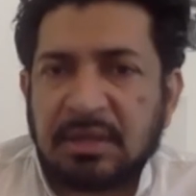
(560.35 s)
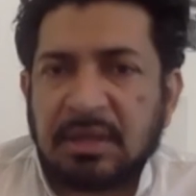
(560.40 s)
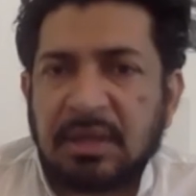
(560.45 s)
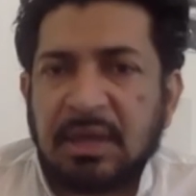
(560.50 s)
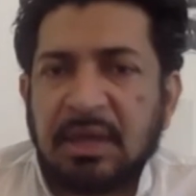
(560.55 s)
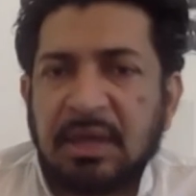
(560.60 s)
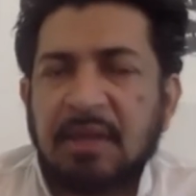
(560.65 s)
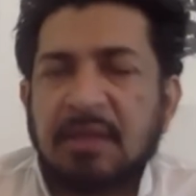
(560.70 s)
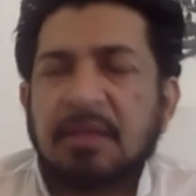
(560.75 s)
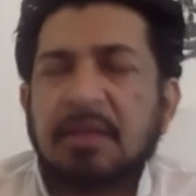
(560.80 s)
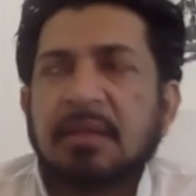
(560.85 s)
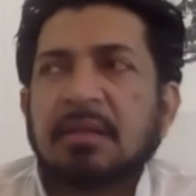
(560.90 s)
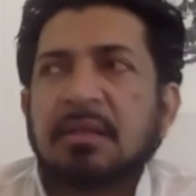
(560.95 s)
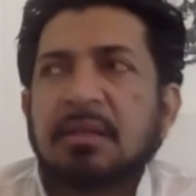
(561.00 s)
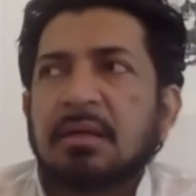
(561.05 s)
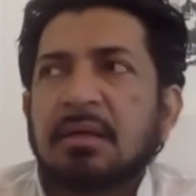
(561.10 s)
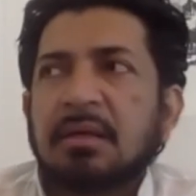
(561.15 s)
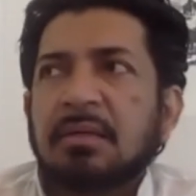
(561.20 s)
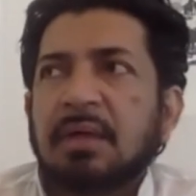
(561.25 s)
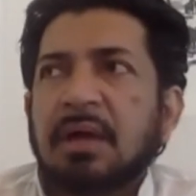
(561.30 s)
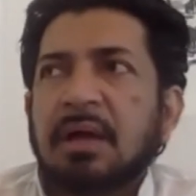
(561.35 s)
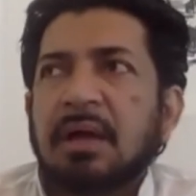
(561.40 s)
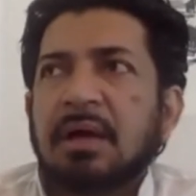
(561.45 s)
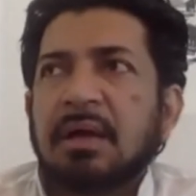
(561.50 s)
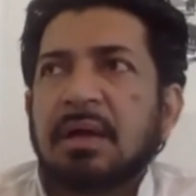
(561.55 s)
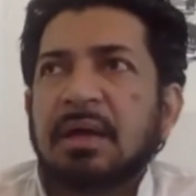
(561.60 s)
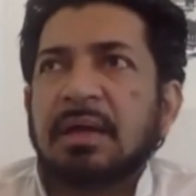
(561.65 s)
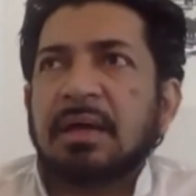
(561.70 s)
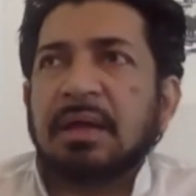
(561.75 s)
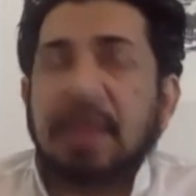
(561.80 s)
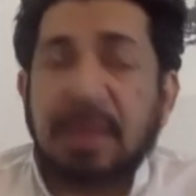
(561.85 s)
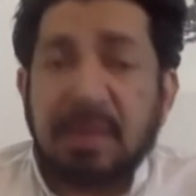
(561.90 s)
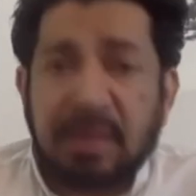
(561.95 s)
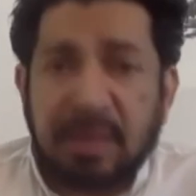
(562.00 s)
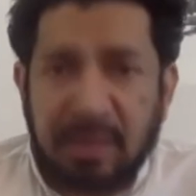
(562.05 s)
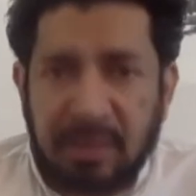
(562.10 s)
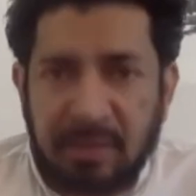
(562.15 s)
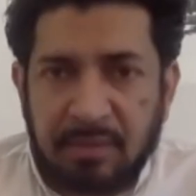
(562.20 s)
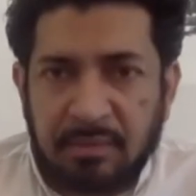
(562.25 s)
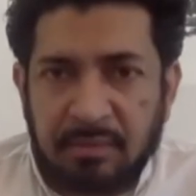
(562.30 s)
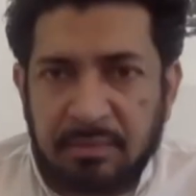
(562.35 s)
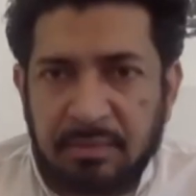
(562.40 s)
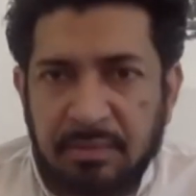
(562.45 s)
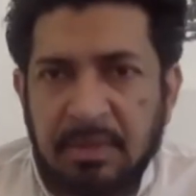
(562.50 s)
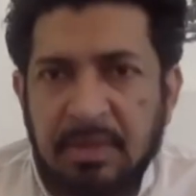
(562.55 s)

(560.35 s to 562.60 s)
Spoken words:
in India,